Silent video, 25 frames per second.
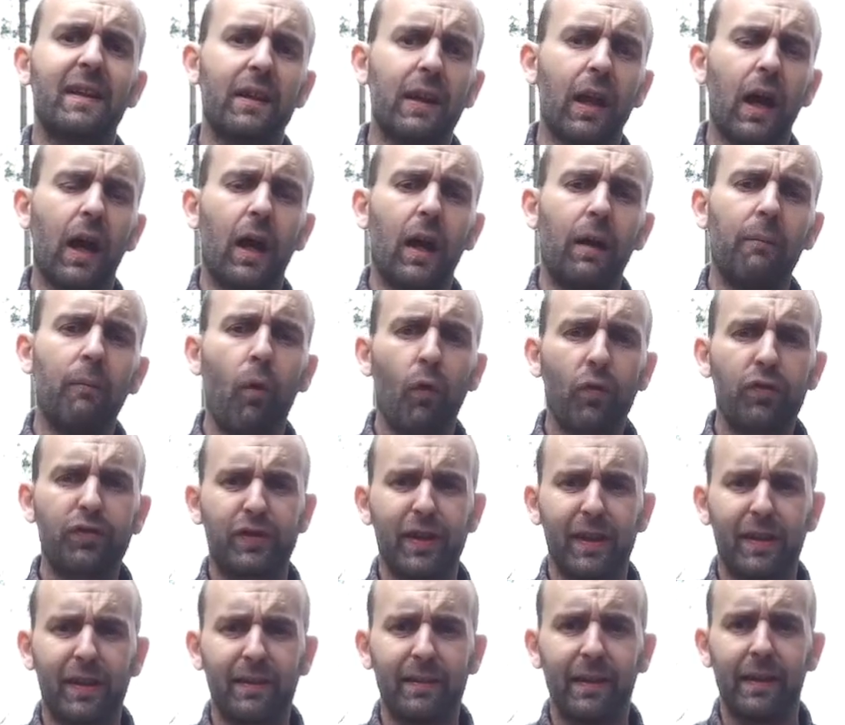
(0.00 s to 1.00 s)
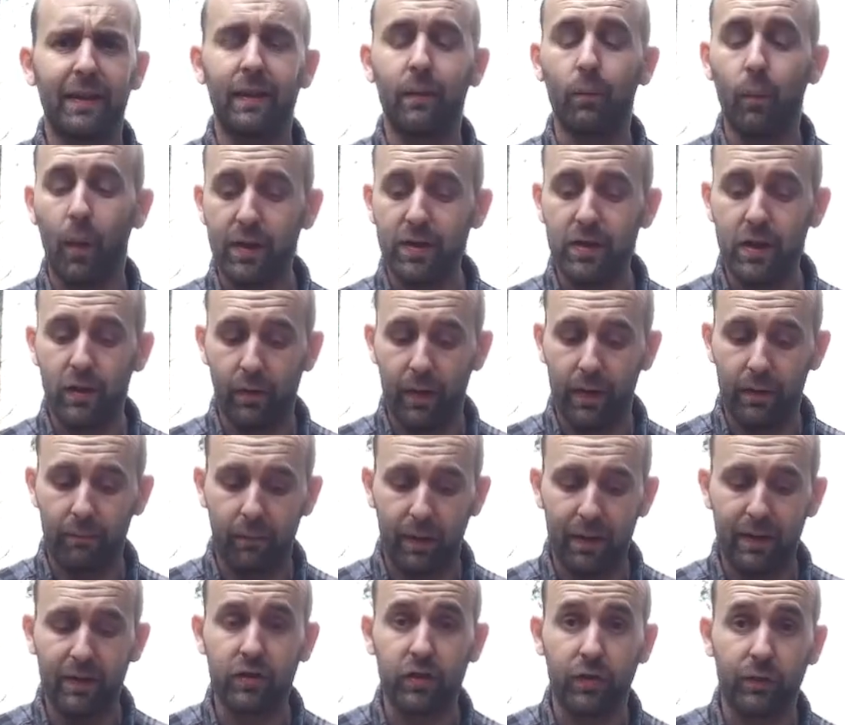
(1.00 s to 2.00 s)
an alarm or signalling when you're in
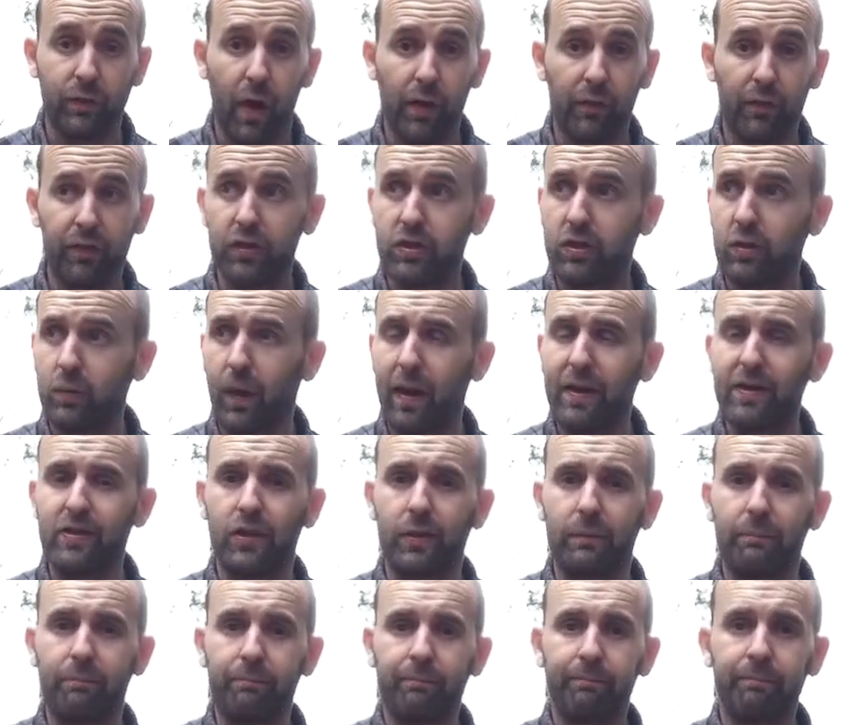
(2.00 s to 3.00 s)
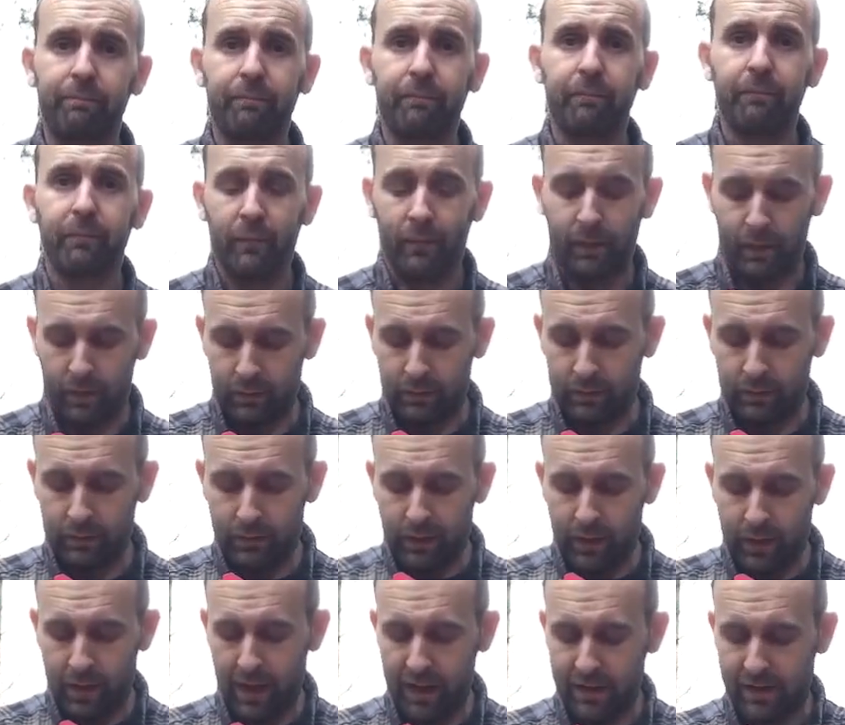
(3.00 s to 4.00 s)
a survival situation.
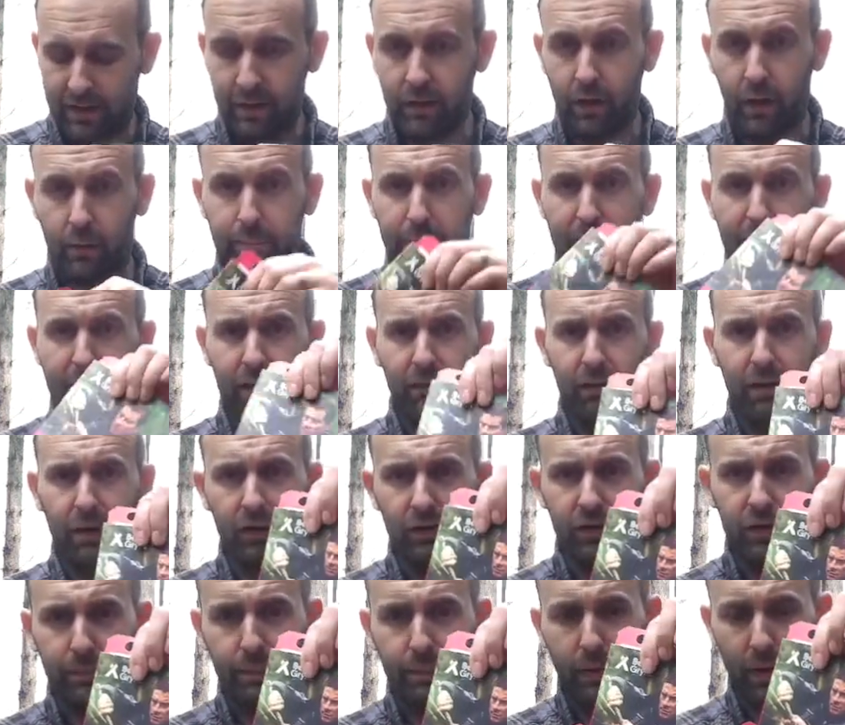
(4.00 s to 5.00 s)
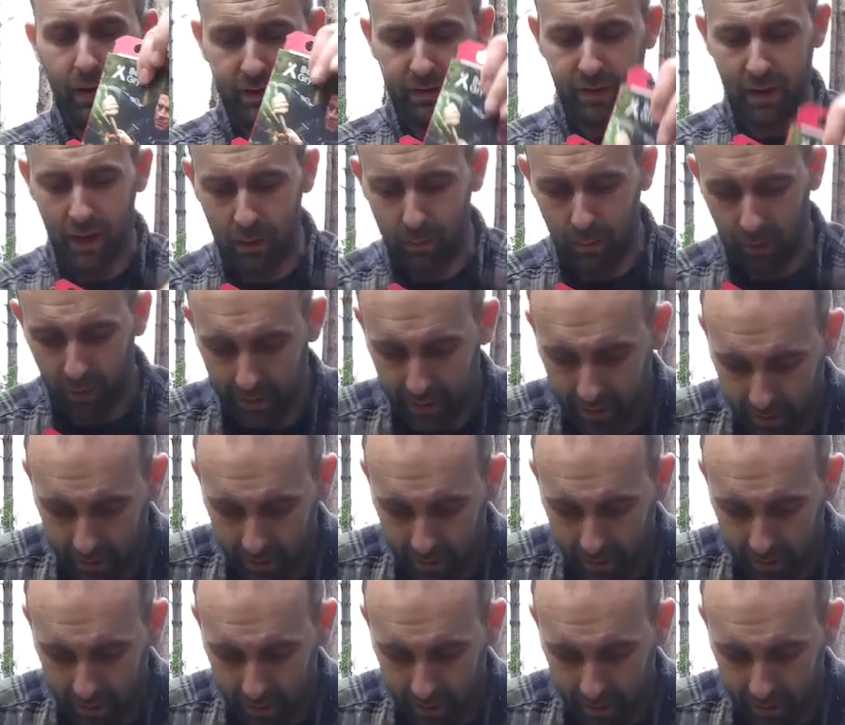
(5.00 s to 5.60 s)
Yeah, so you've got Bear Grylls has put his own one